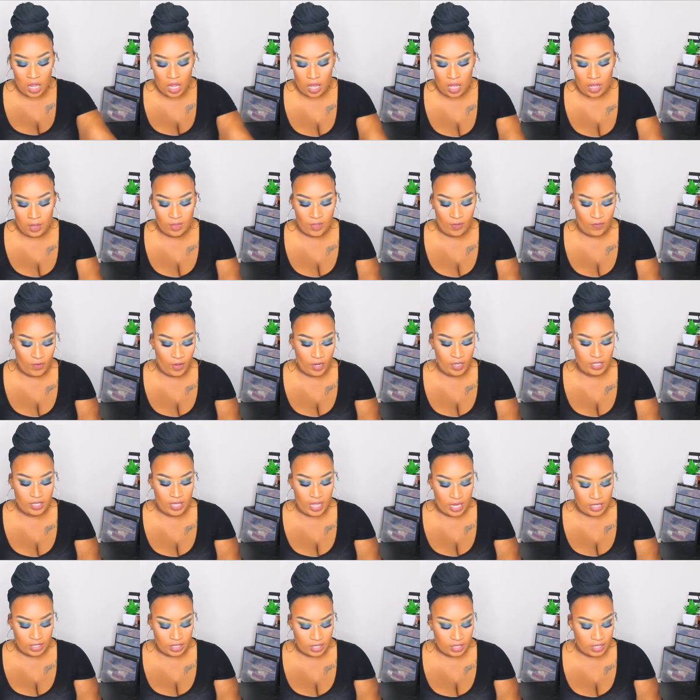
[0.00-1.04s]
Um, the first
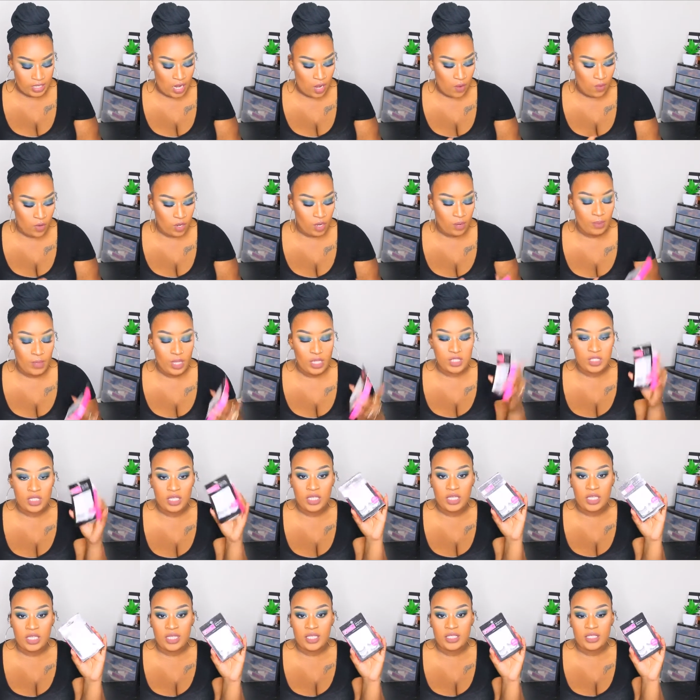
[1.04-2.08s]
lashes that I want to
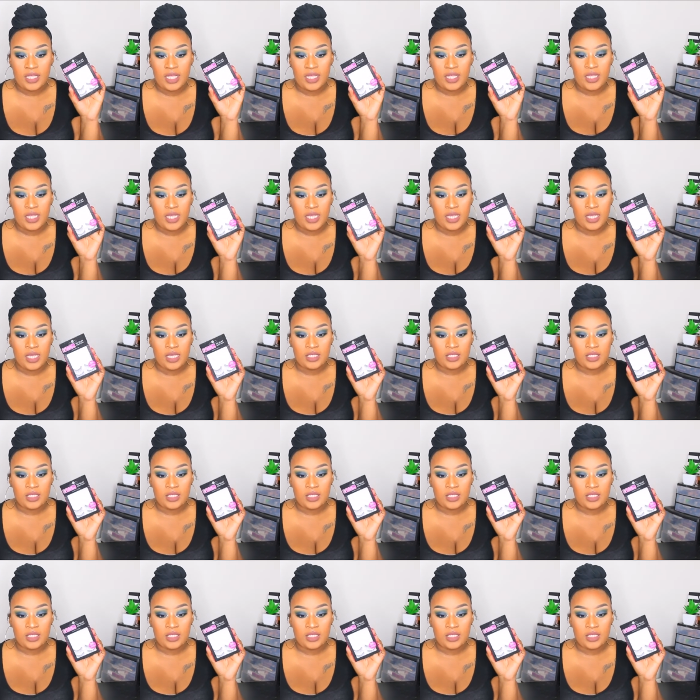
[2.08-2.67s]
mention is the